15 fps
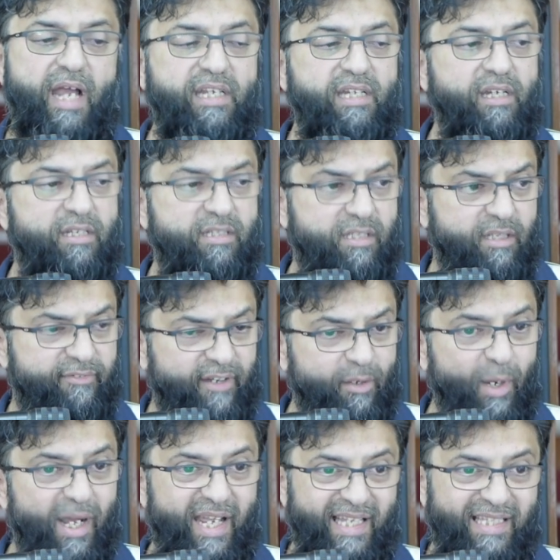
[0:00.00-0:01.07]
Any
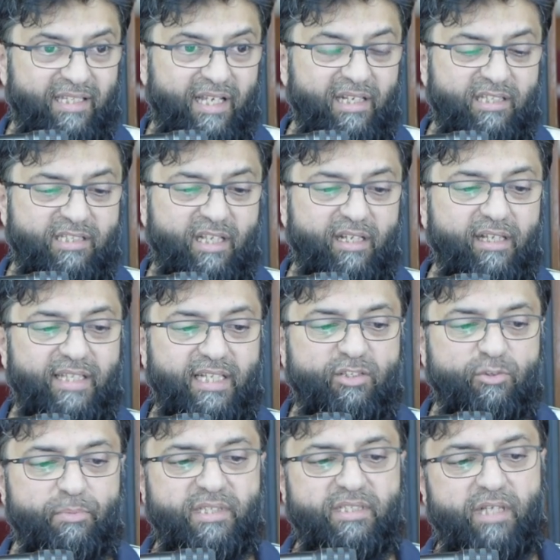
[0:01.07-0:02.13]
fawait, any salah
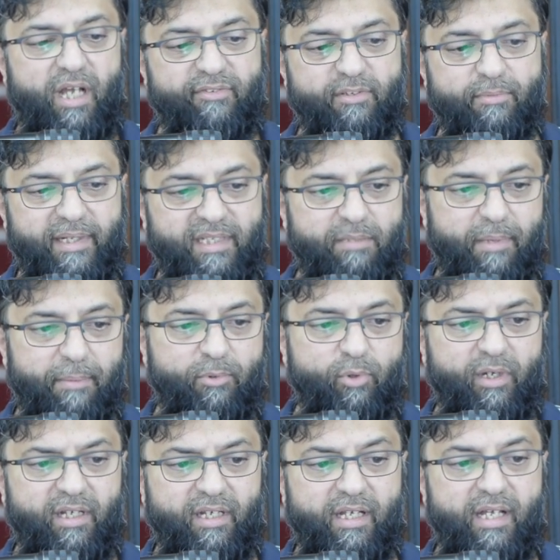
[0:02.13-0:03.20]
that you missed, you have to make them up
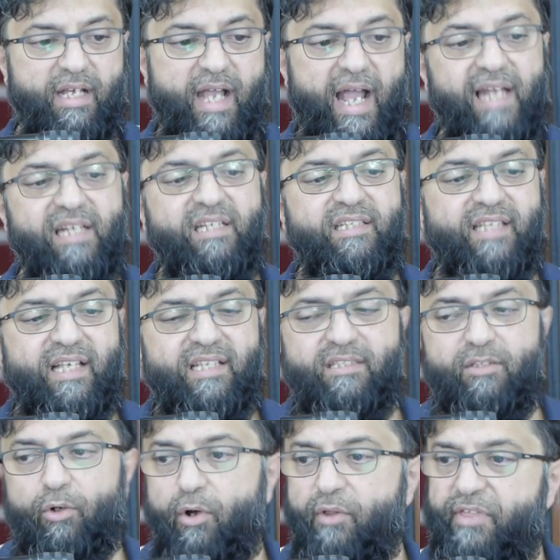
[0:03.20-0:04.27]
quickly. And he
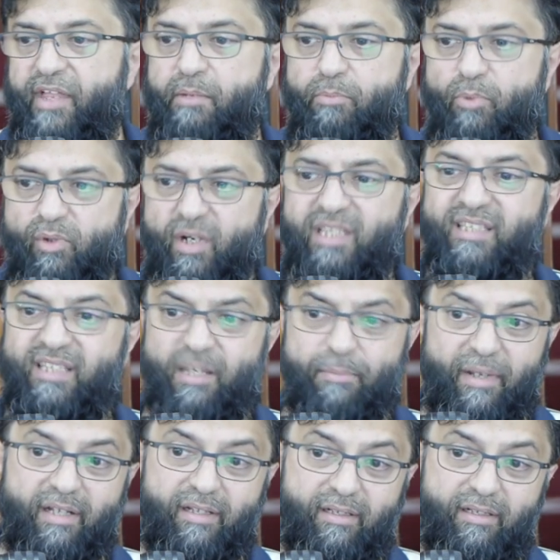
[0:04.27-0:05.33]
says, the author,
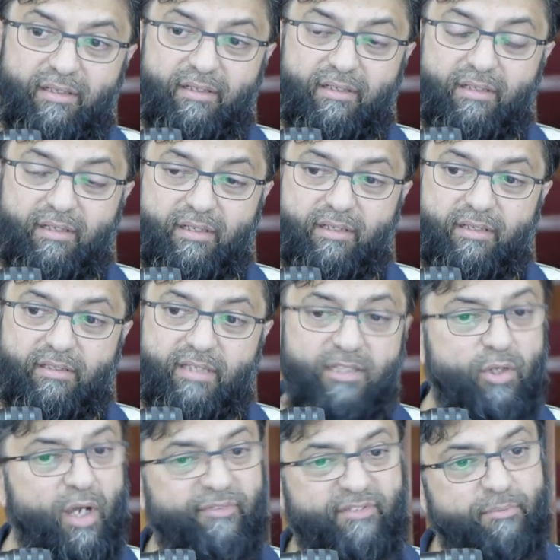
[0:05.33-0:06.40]
murattiban,
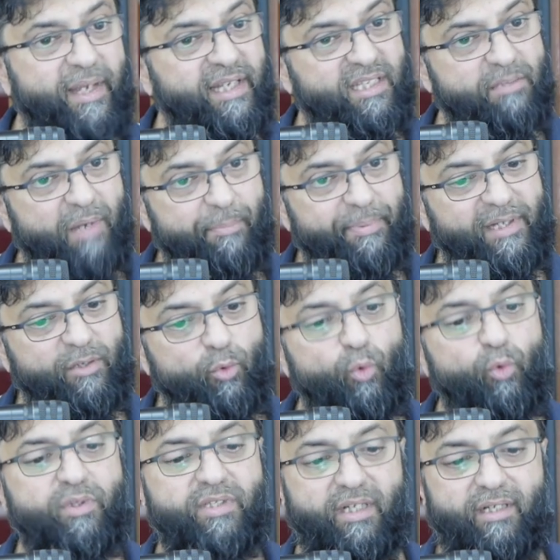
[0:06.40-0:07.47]
that you have to make them up in
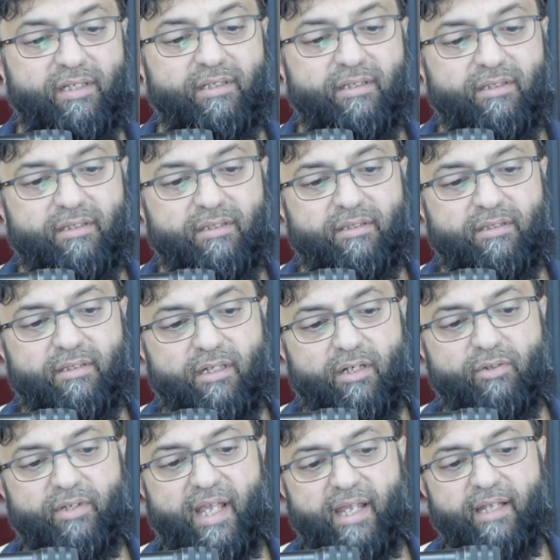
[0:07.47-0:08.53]
order.
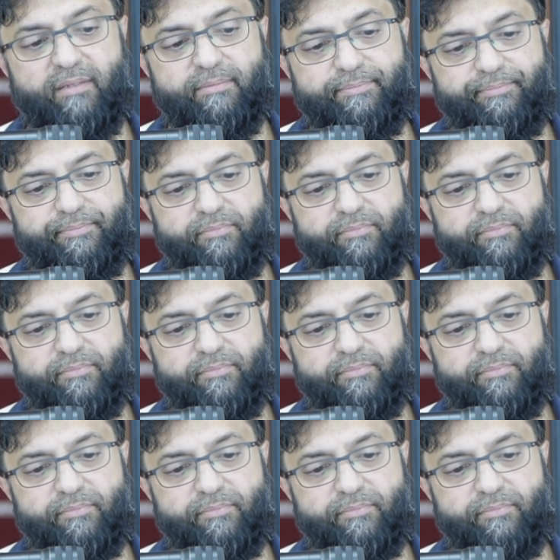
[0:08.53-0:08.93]
Okay?